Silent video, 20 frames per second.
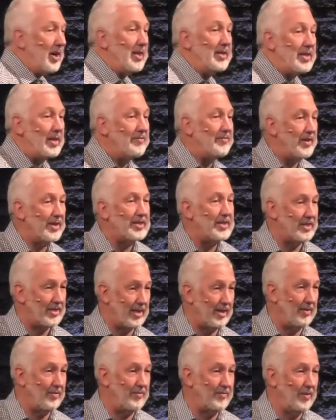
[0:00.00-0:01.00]
it doesn't fix
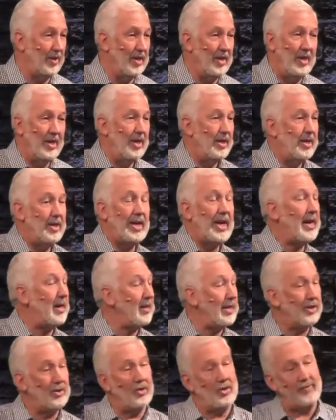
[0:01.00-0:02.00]
itself. You can't
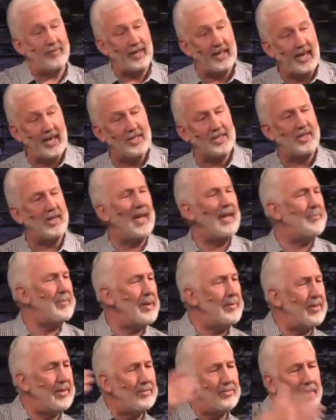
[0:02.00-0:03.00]
like go on vacation. Hey,
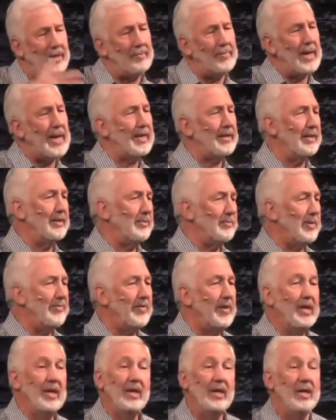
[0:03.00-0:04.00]
maybe they'll come back and it'll be. F-.
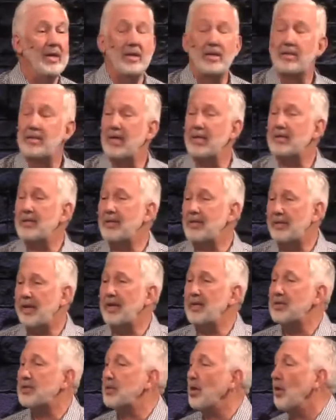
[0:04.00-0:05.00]
Doesn't
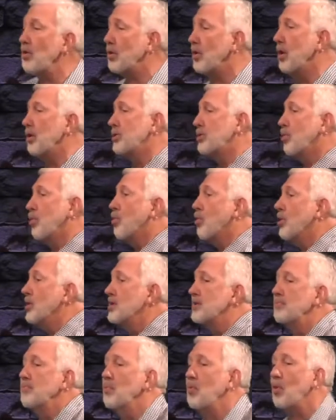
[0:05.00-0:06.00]
things don't go
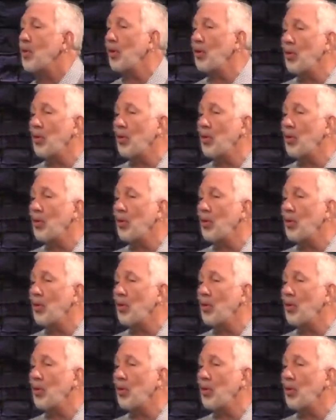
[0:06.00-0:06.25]
towards more